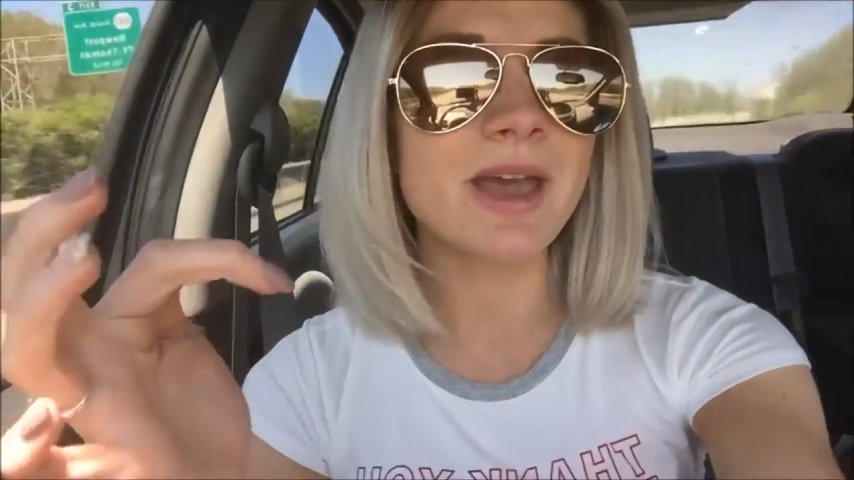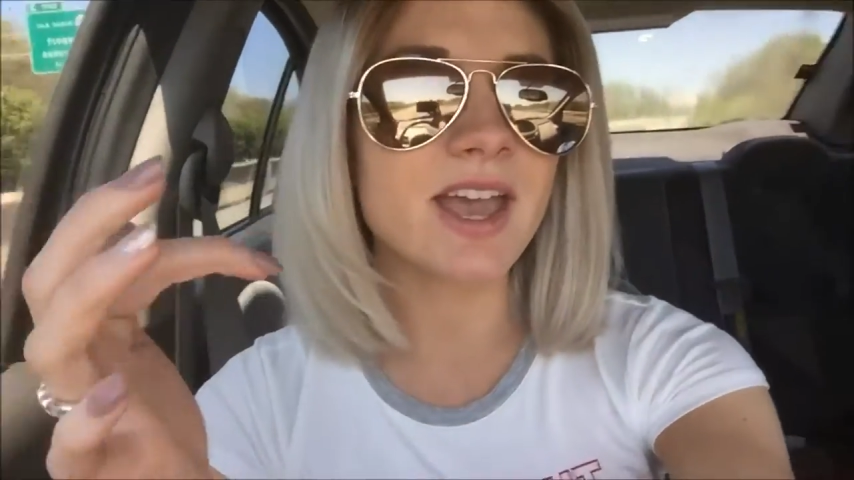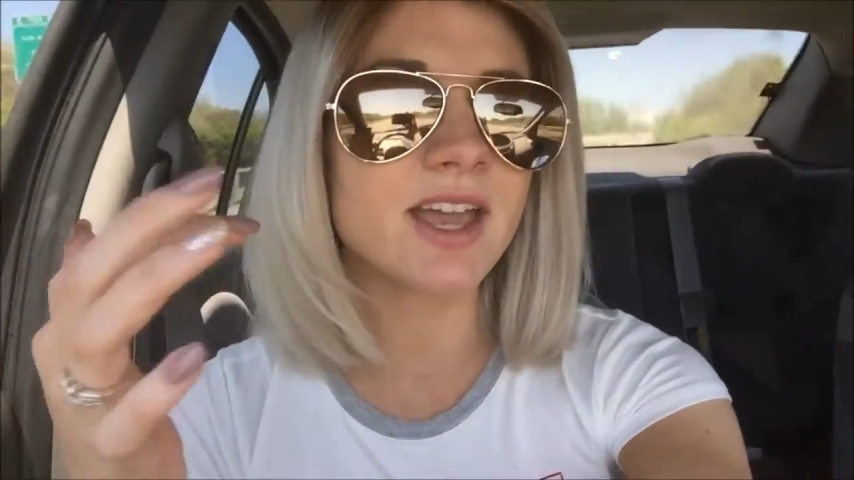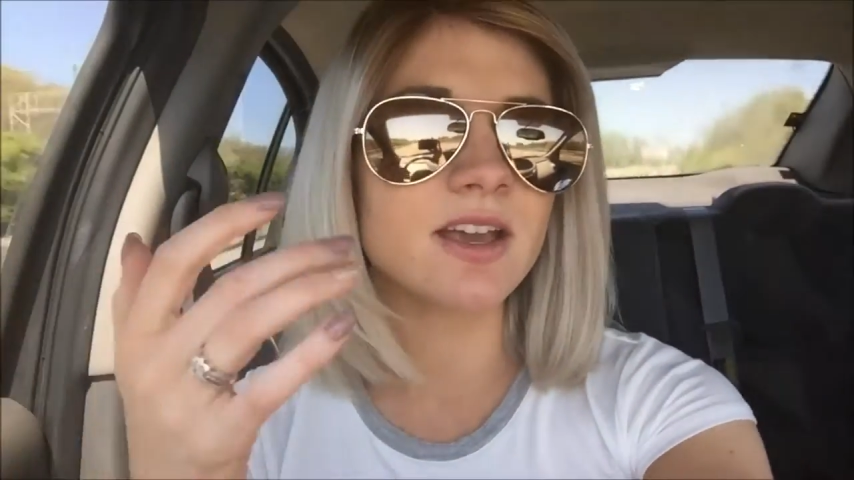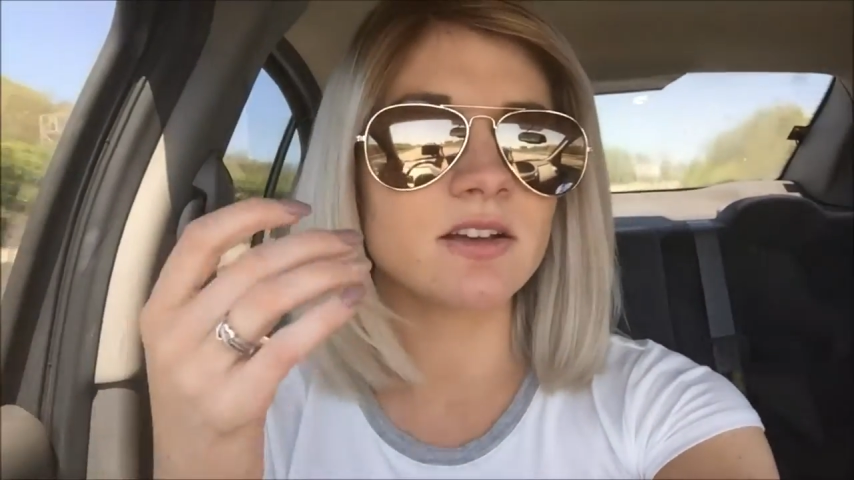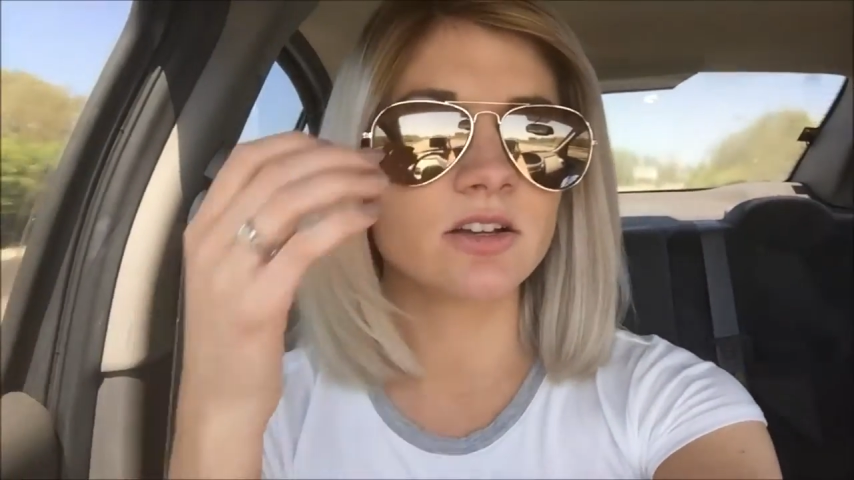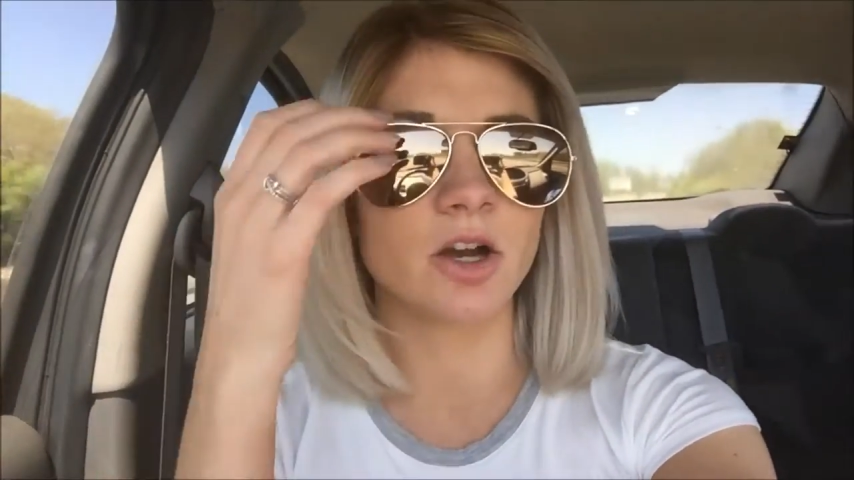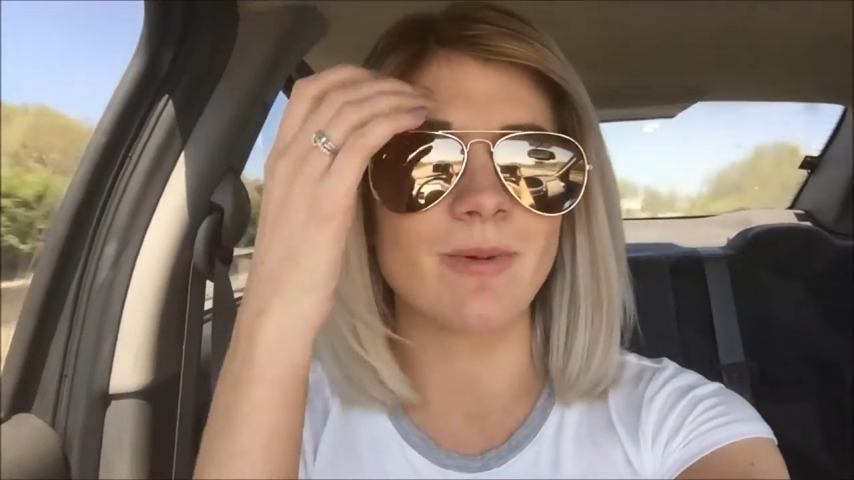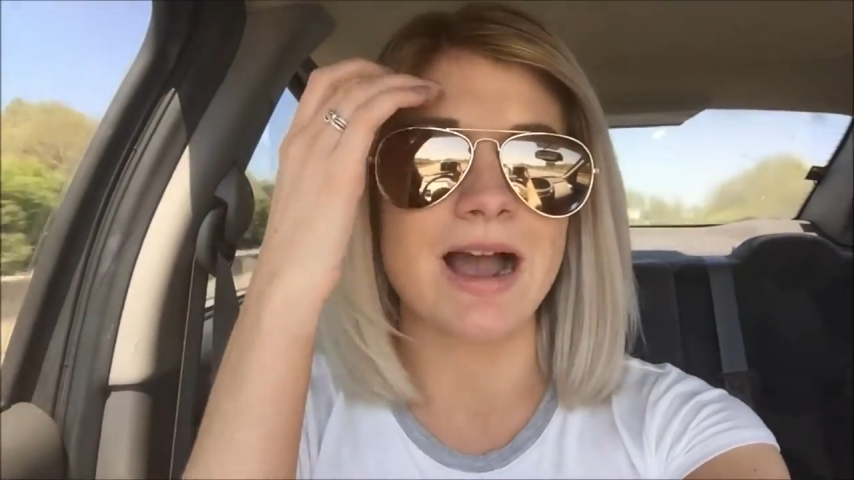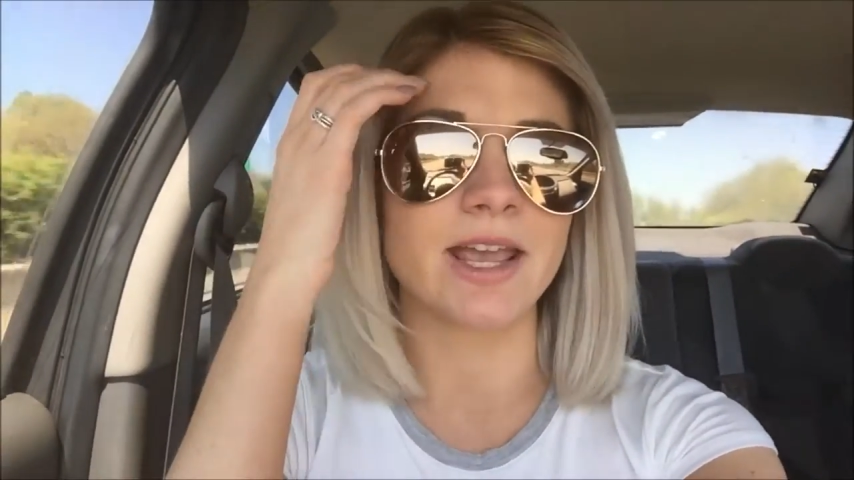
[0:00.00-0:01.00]
may
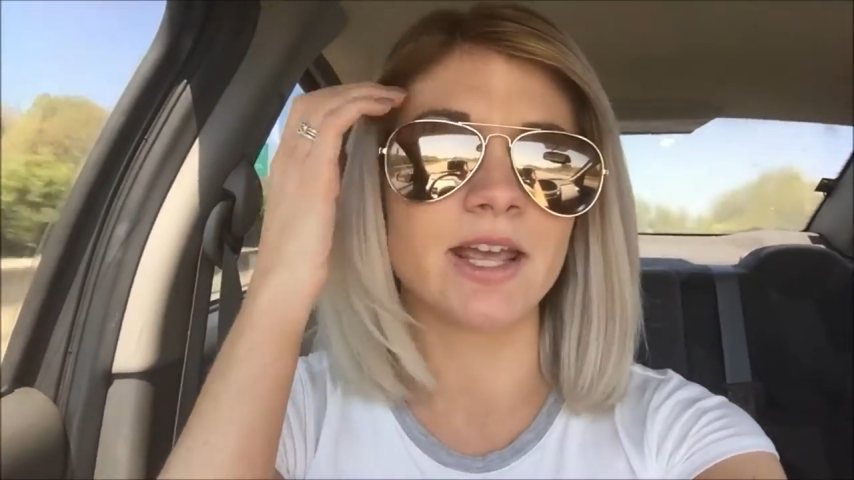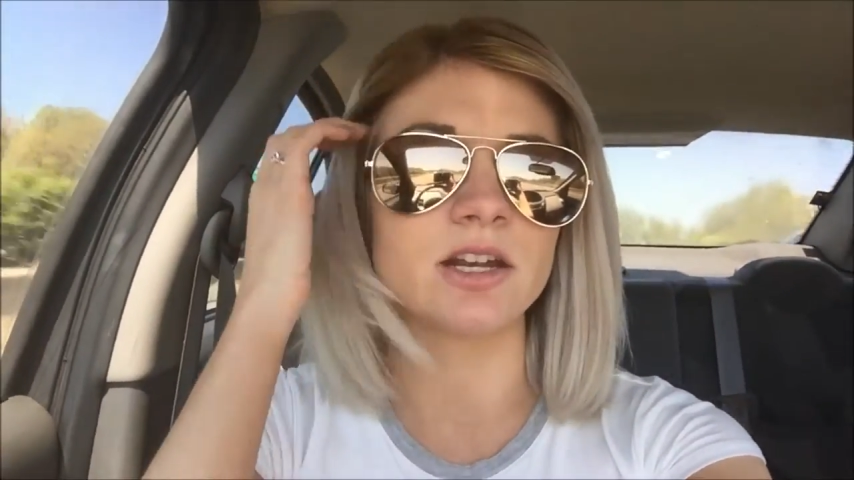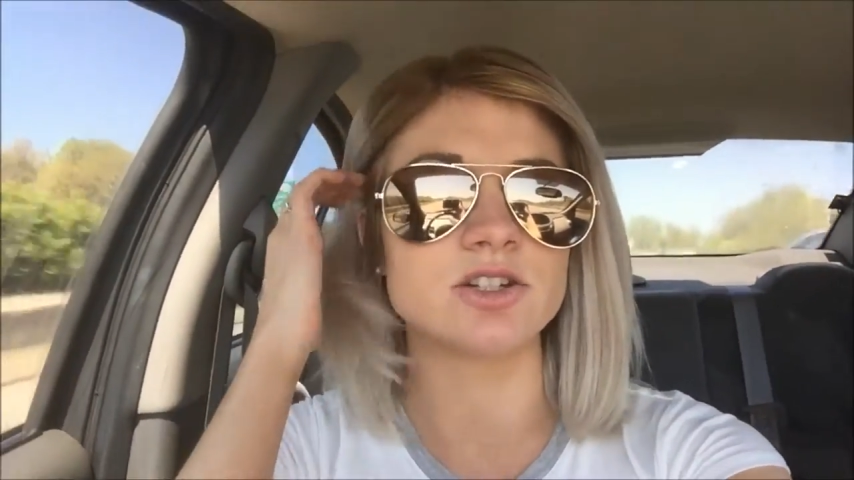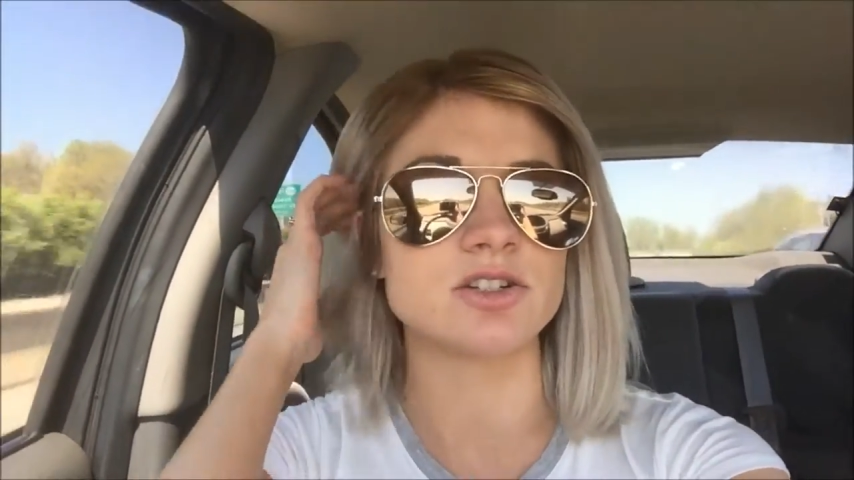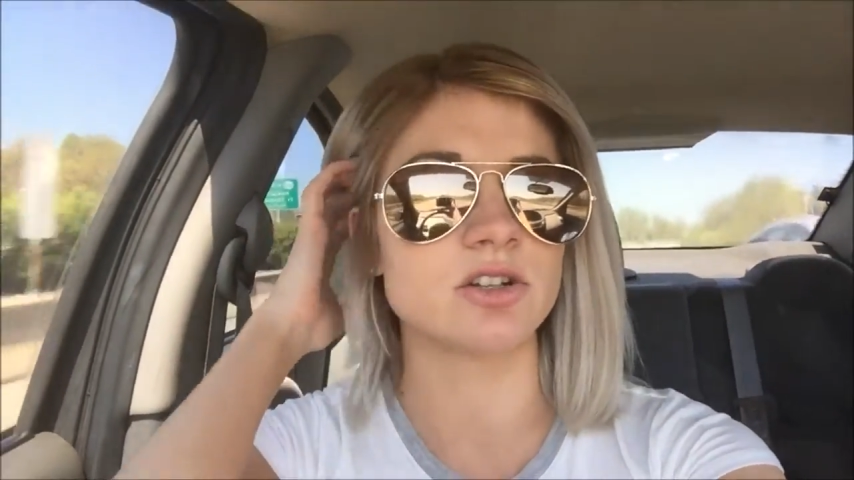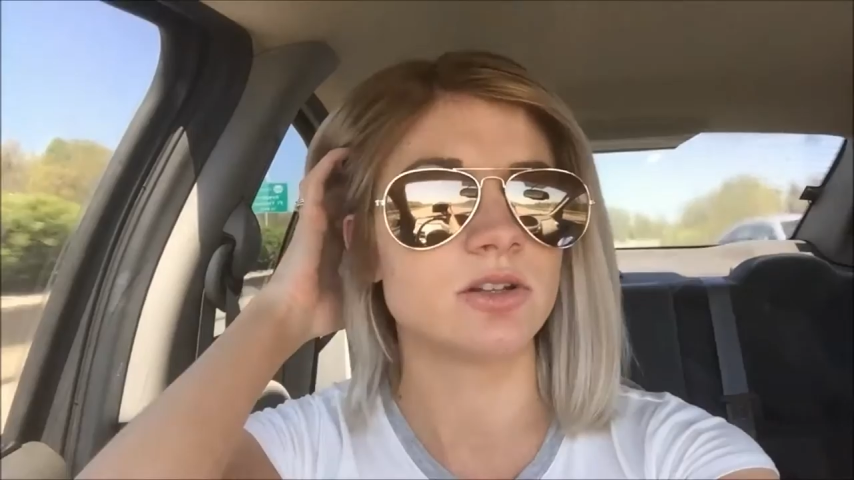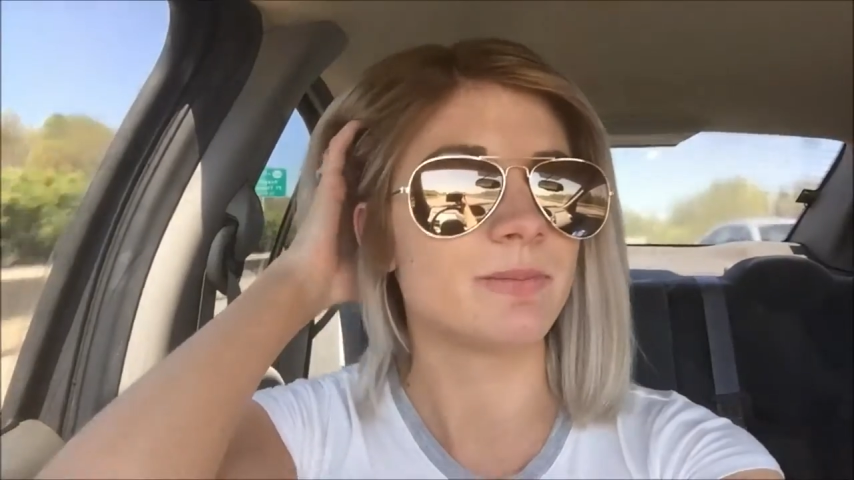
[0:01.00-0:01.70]
go back in and